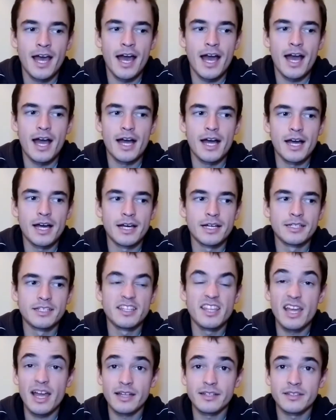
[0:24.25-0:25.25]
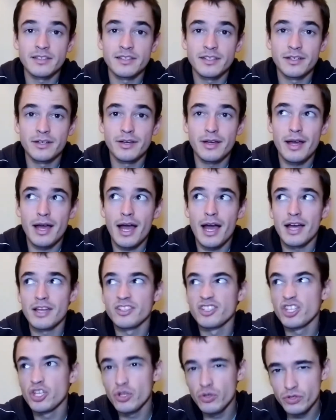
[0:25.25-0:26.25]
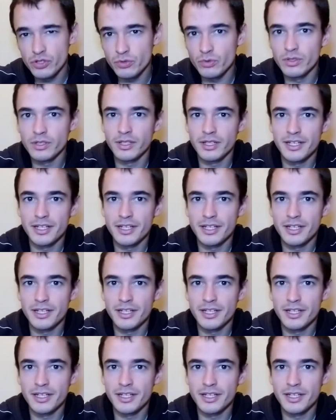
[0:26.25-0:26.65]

And the answer, as usual,